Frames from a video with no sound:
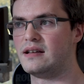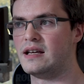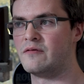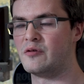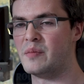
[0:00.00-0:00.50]

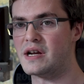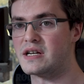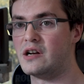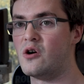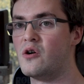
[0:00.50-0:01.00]

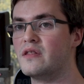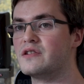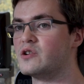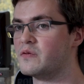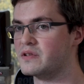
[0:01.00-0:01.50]
information on the
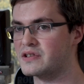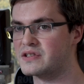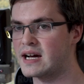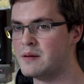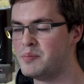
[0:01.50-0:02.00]
surface's
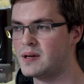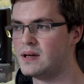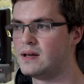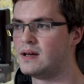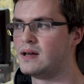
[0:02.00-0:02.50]
type
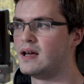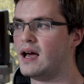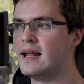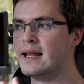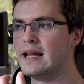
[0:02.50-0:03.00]

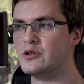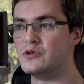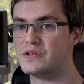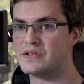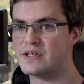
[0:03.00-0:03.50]
and then
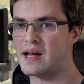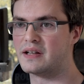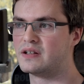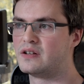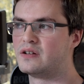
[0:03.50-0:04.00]
uses that
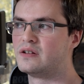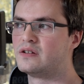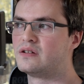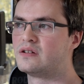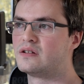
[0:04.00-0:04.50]

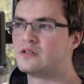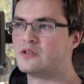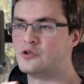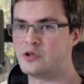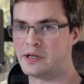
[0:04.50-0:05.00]

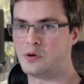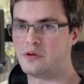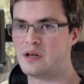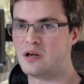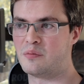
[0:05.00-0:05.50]
to trigger
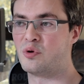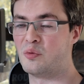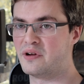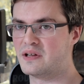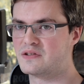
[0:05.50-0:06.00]
the
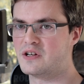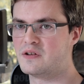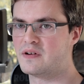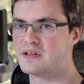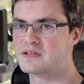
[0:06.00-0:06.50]
appropriate
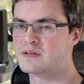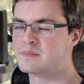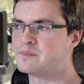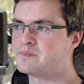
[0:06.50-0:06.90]
sound effects.